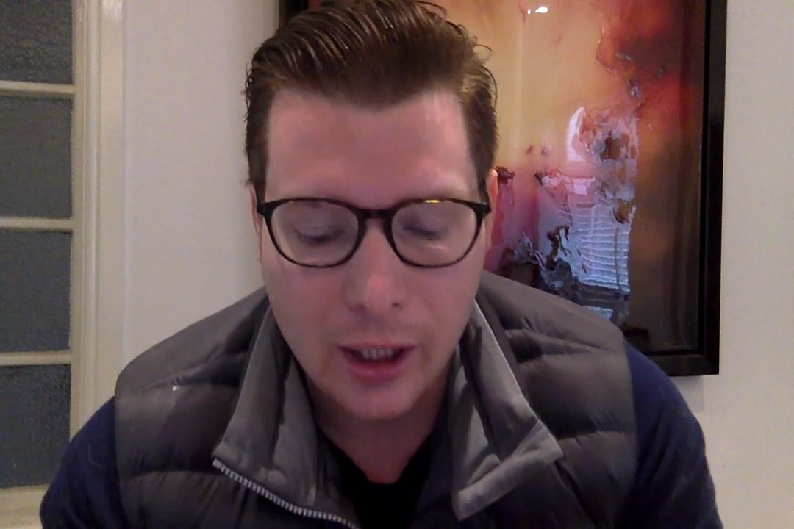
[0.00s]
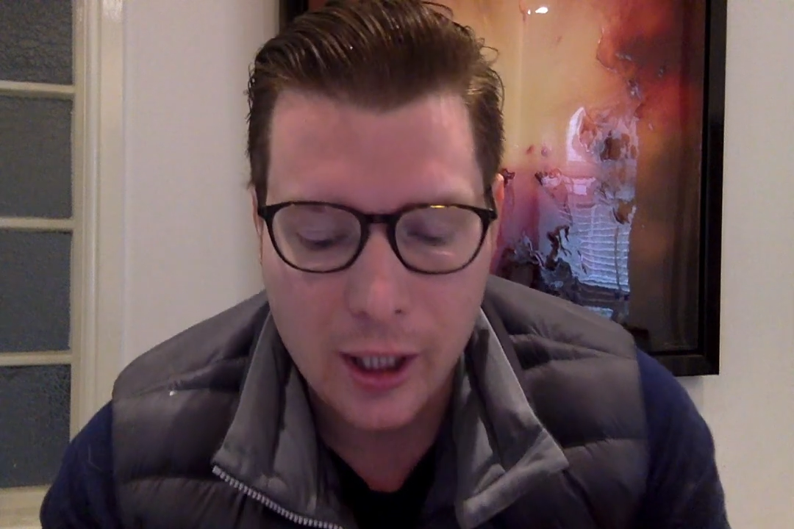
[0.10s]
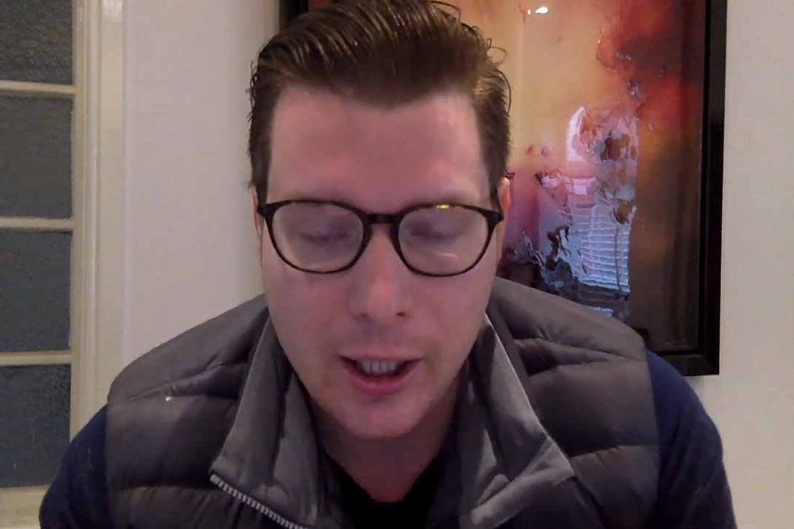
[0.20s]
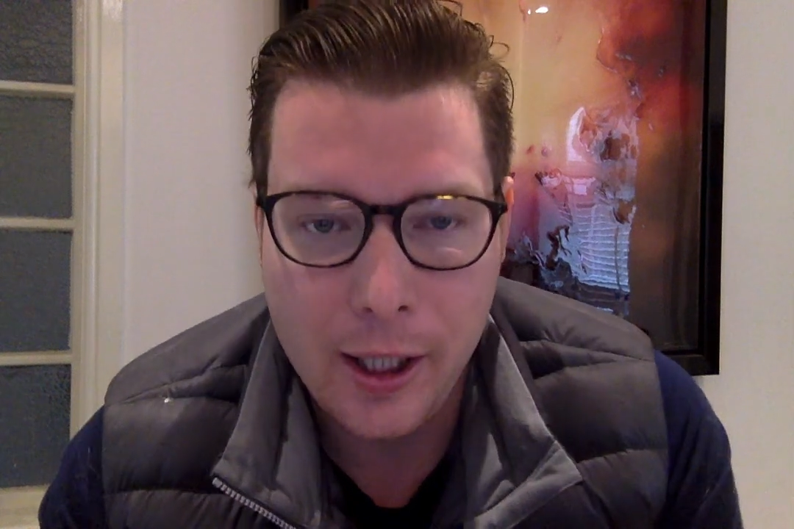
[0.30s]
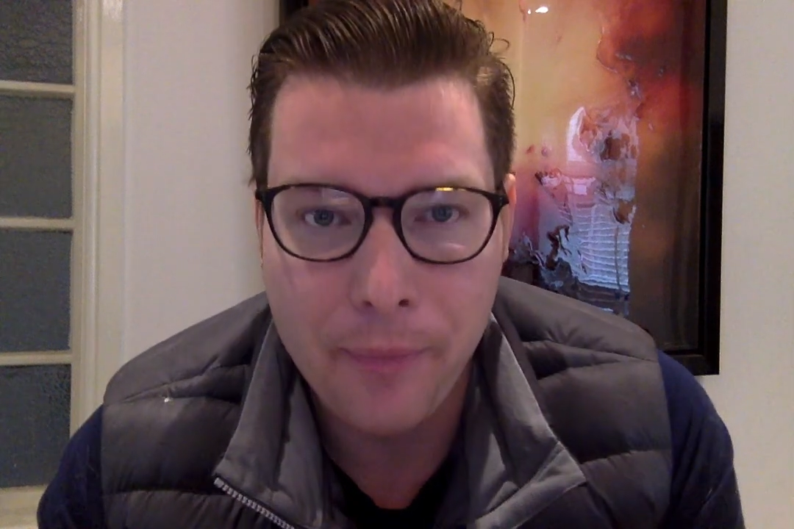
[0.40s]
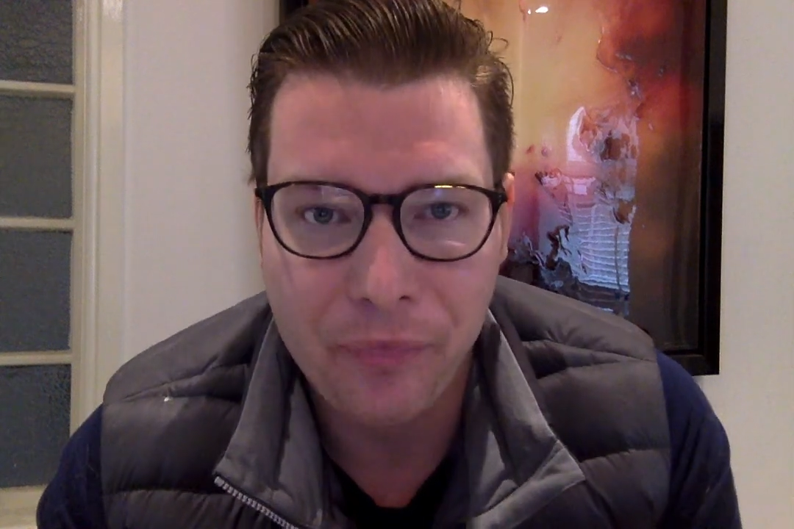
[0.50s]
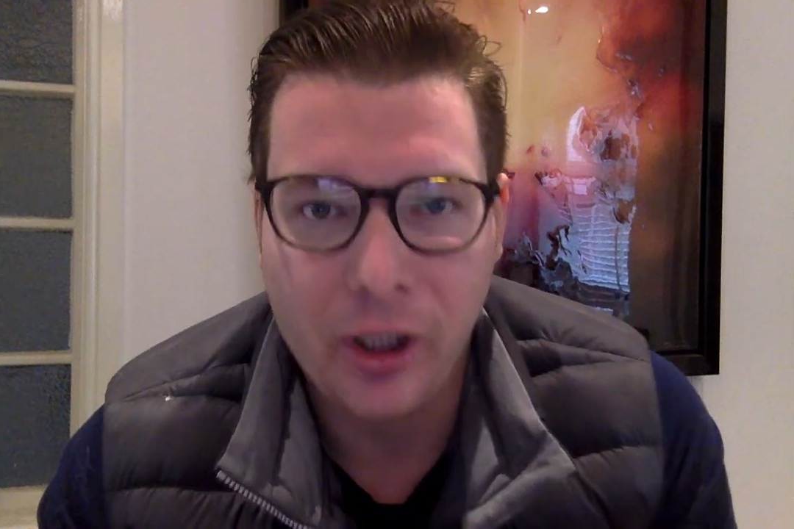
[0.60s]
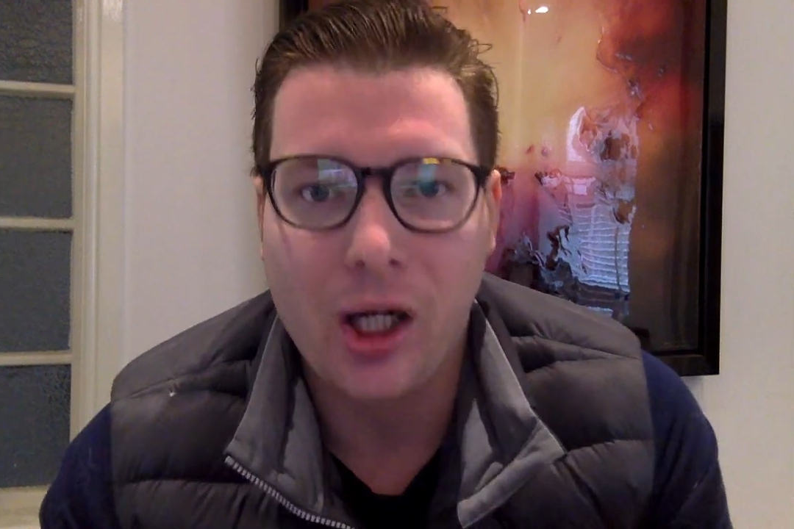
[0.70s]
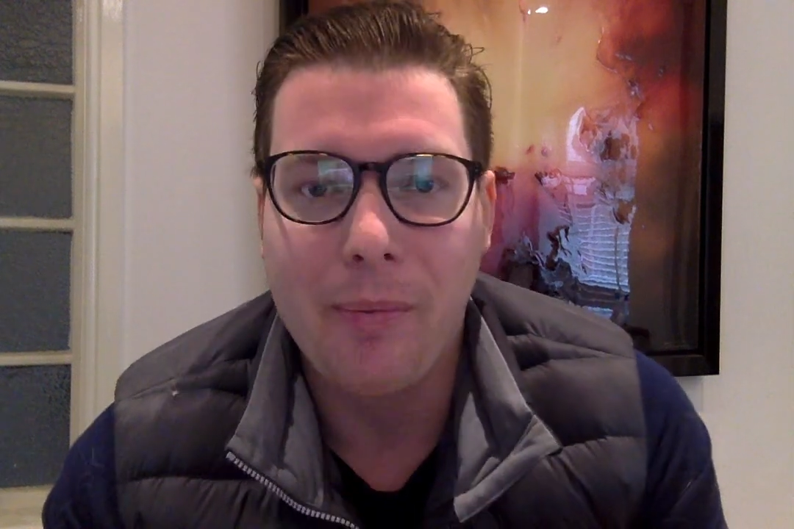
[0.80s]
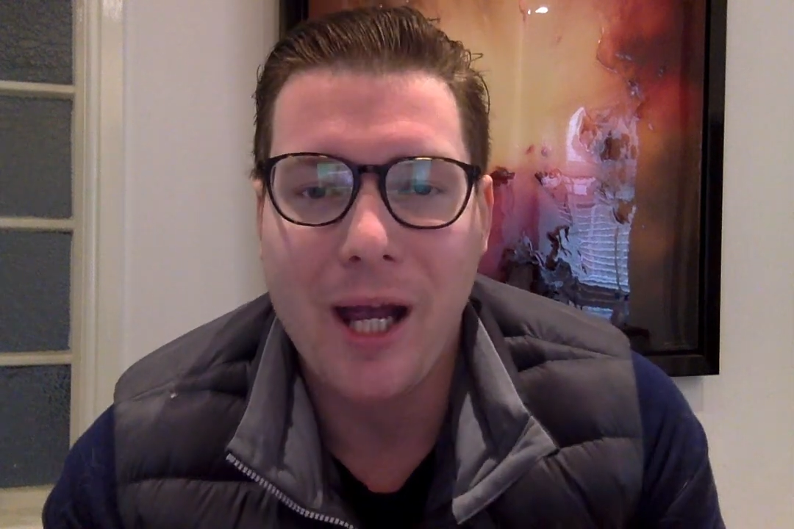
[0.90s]
I'm
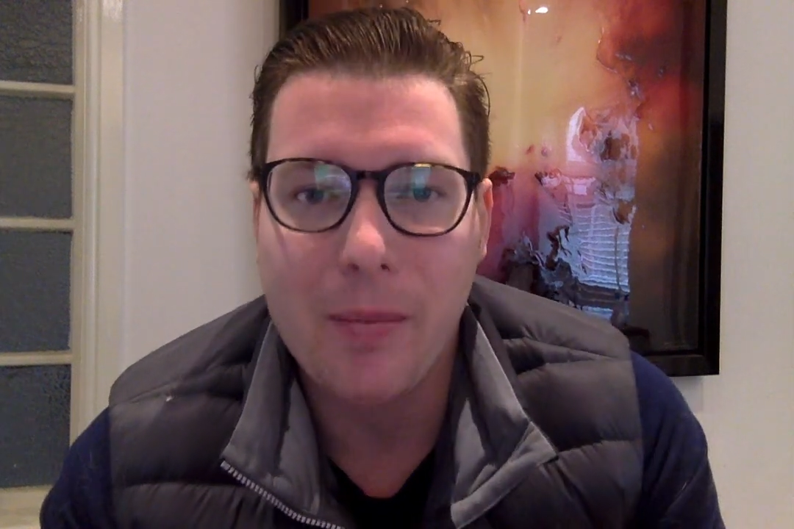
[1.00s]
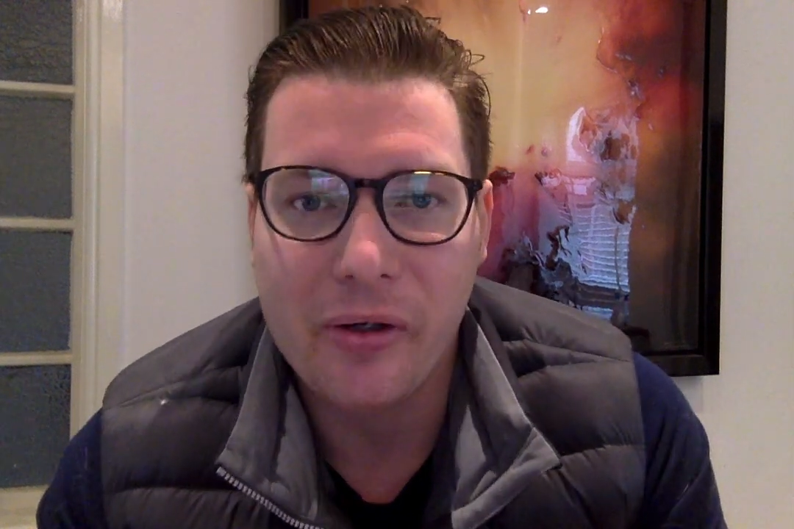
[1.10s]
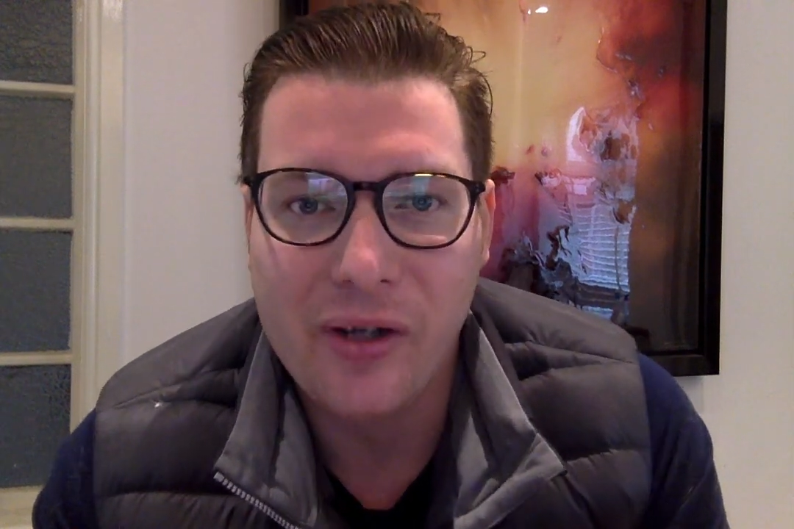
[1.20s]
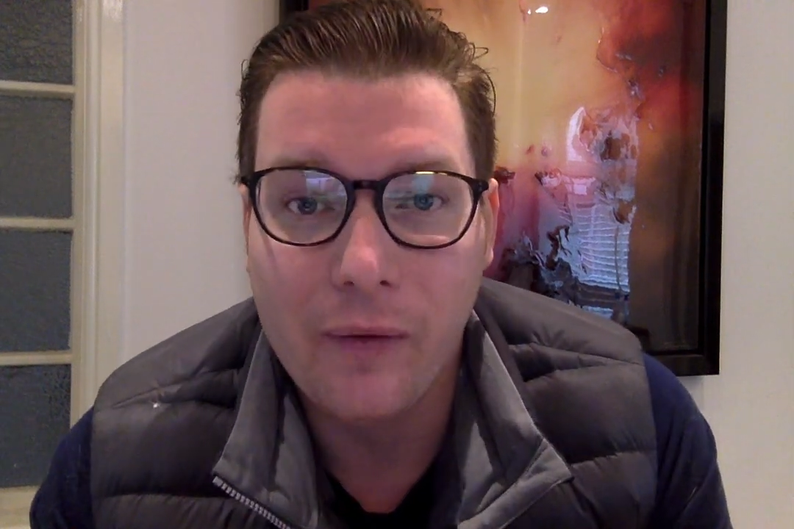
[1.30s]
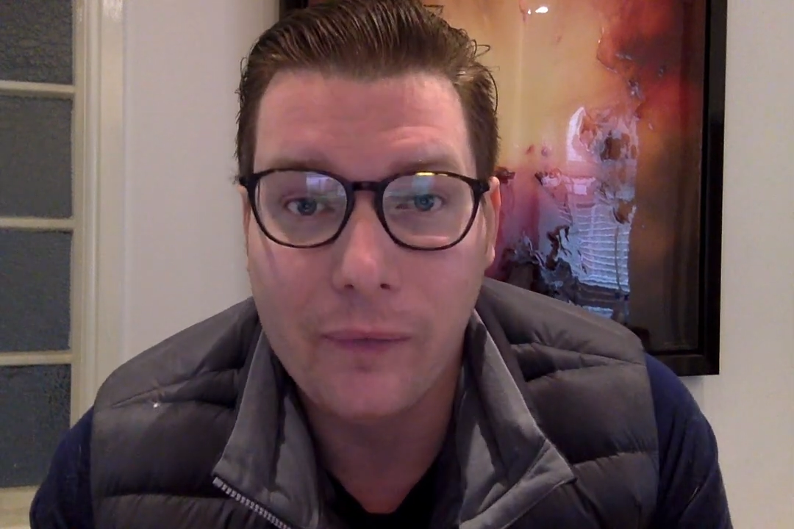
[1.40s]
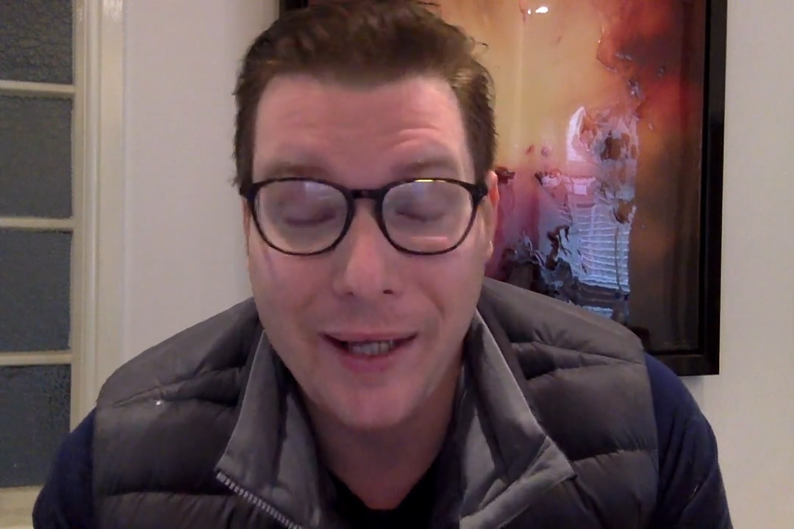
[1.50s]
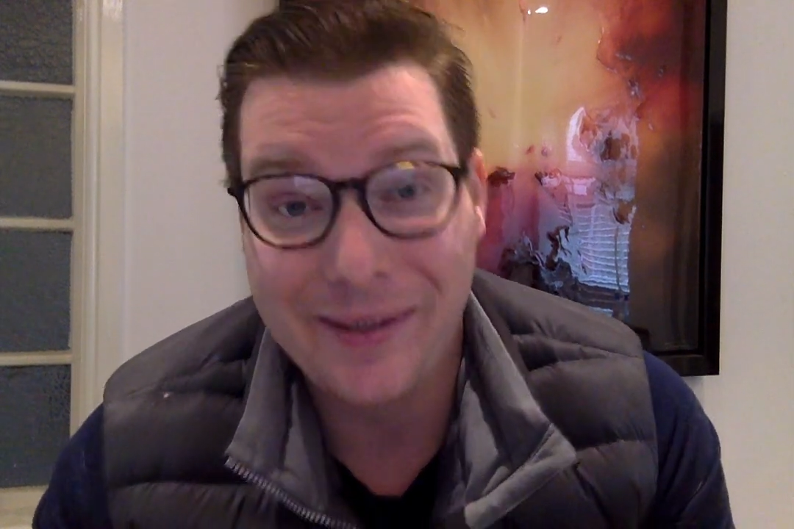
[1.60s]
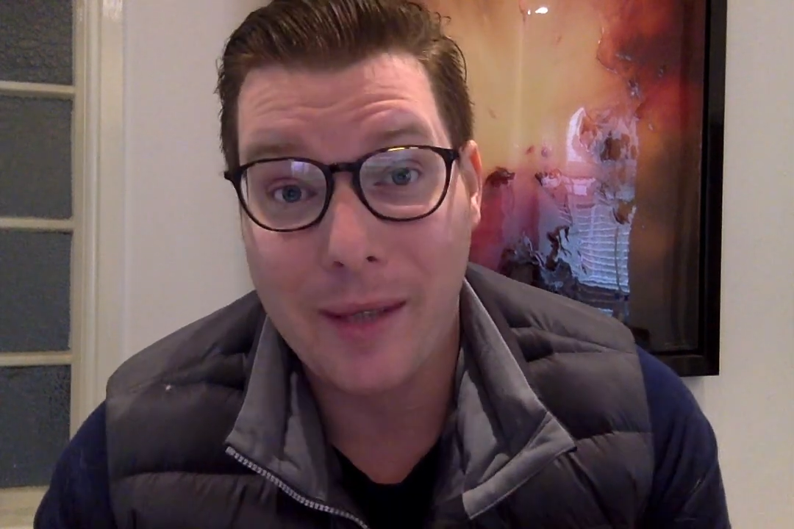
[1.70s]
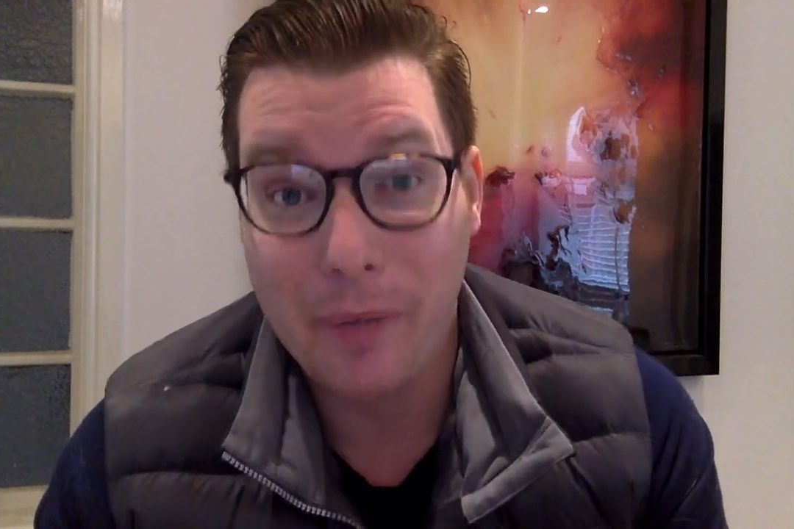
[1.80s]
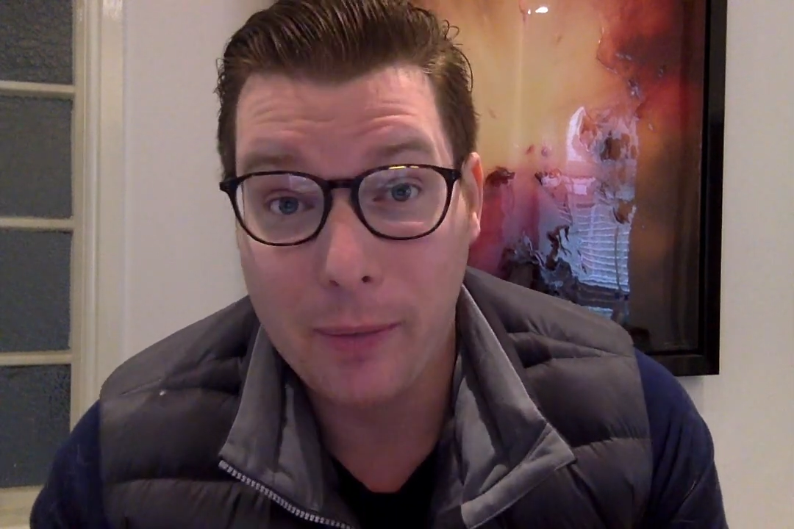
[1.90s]
paying myself
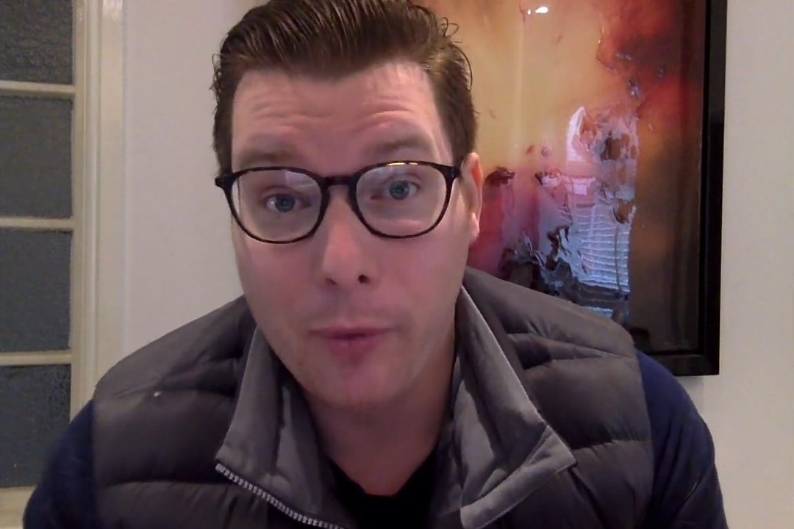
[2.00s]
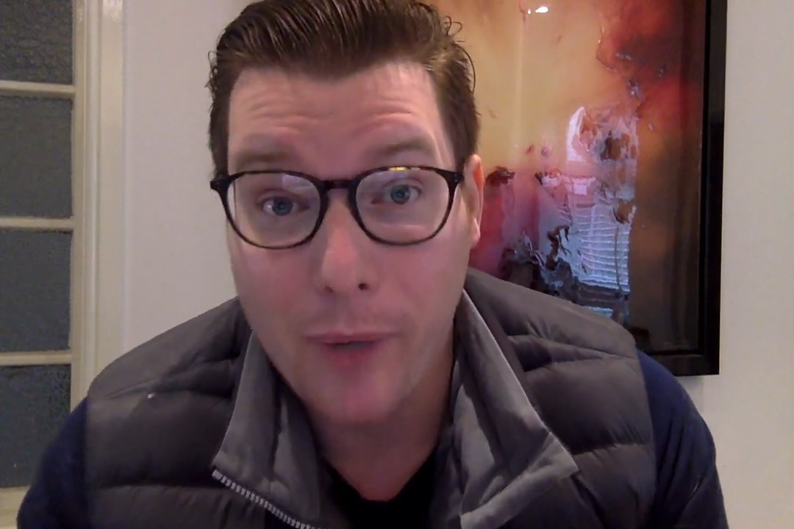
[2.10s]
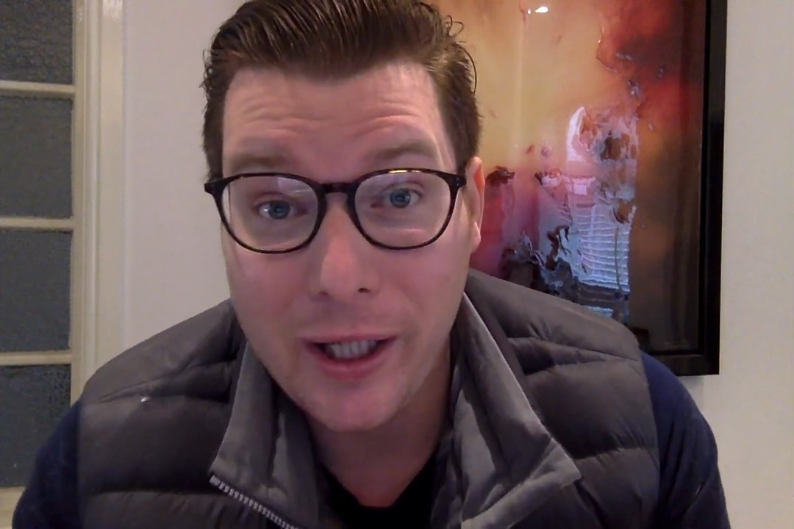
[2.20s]
less than minimum